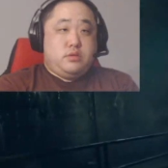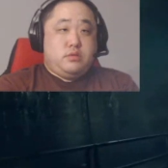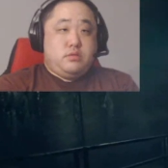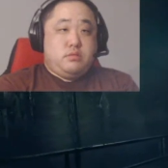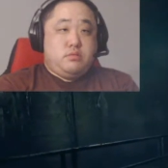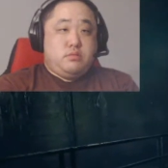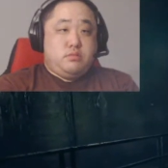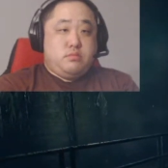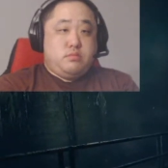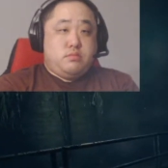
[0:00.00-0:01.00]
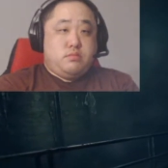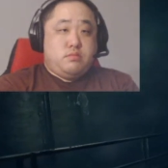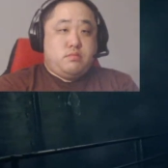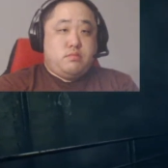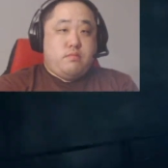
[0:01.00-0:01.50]

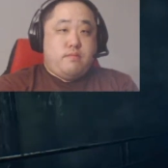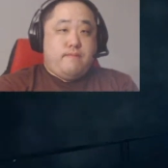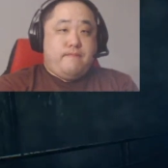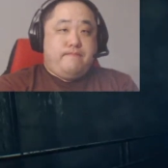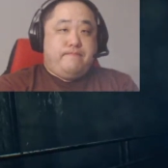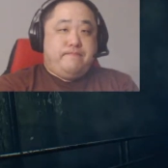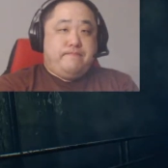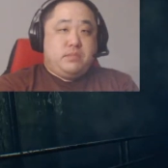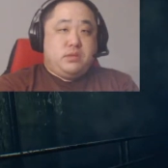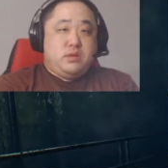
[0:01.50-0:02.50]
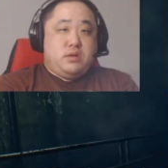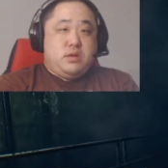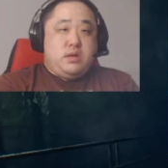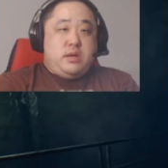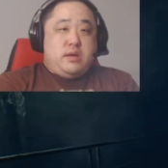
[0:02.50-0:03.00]

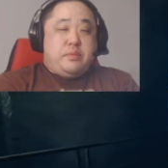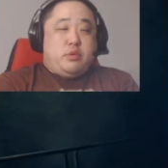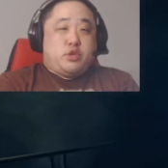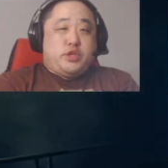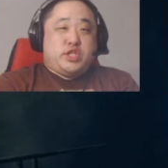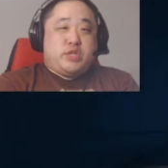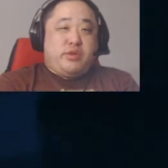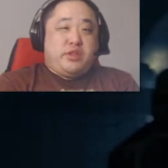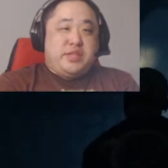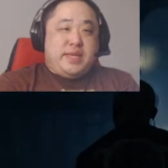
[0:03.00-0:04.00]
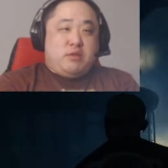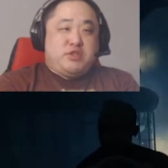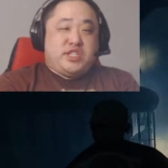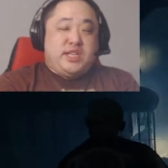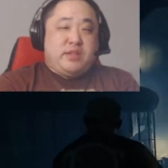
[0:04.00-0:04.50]
I'm also considering the
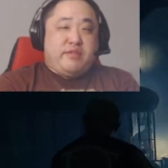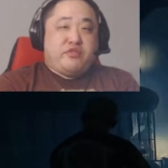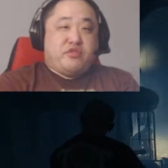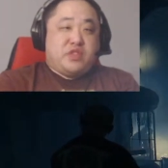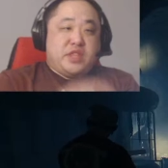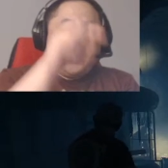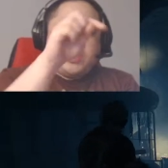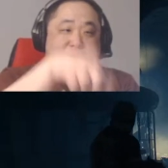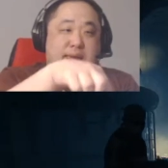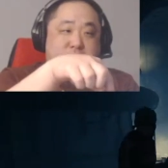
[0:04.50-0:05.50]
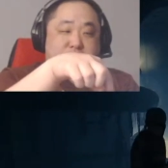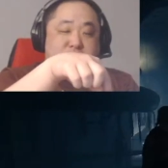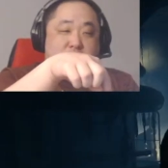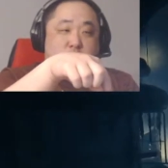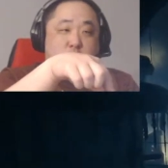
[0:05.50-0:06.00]
DLC for this game, the
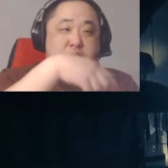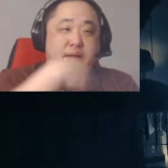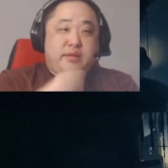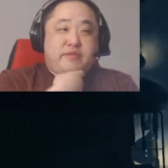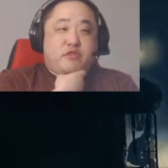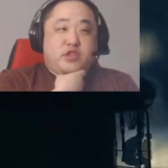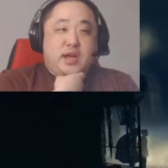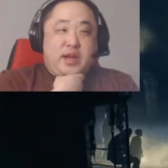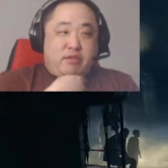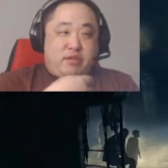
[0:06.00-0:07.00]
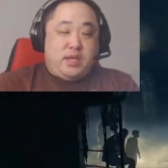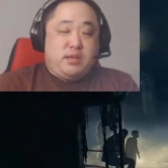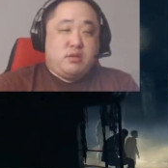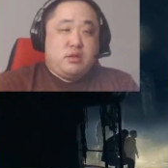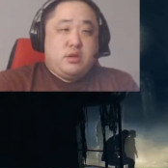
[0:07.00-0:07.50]
following, for Dying Light,
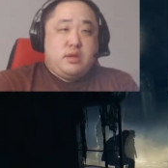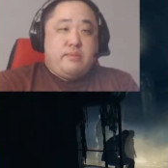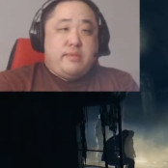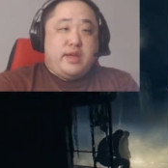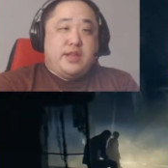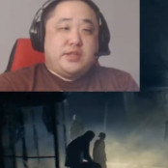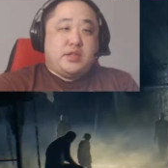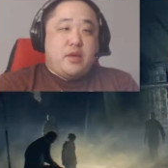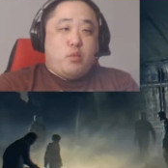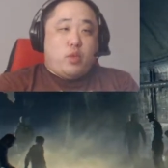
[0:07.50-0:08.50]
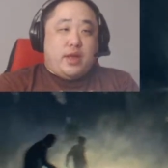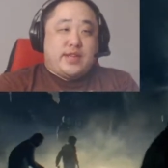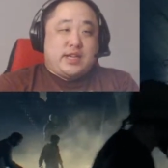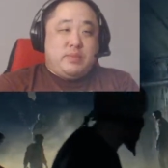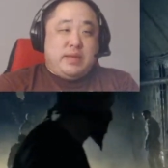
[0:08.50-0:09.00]
is it's
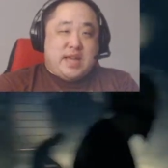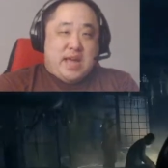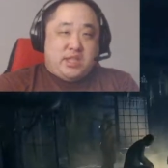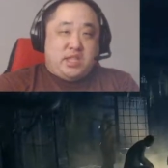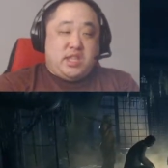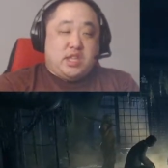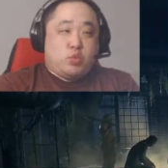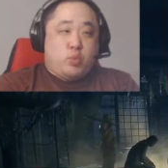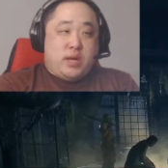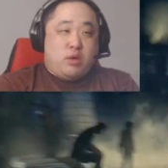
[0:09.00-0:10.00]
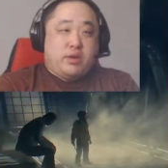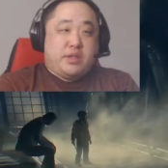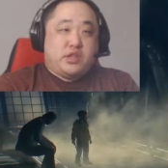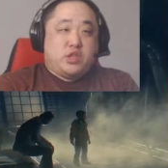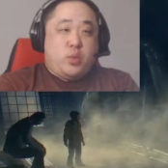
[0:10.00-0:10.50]
actually be canon as well.
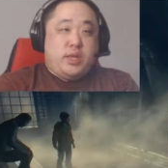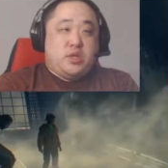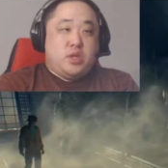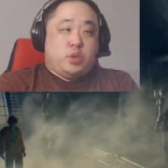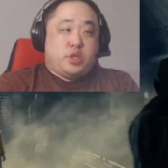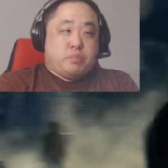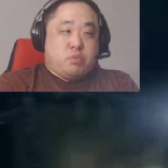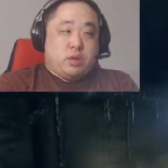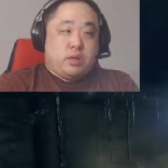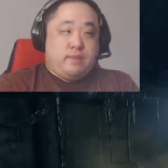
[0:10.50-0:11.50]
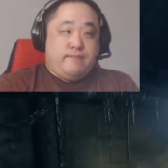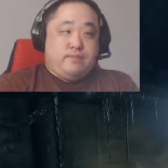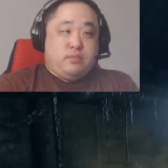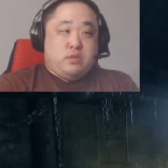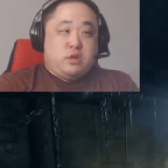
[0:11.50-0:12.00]
There's no way to know at this point.
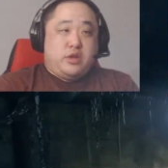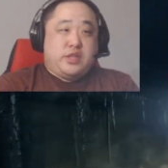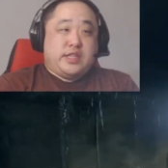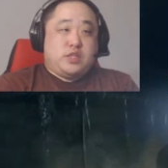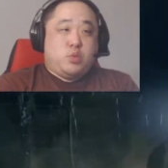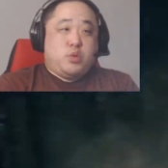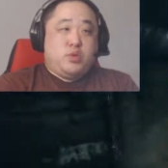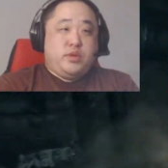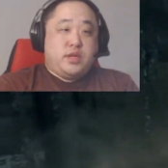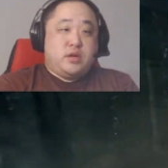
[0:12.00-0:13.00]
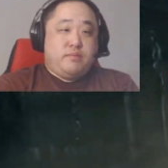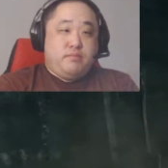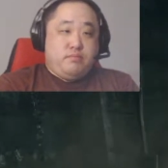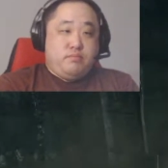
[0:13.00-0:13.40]
Is that the wound? here? yeah.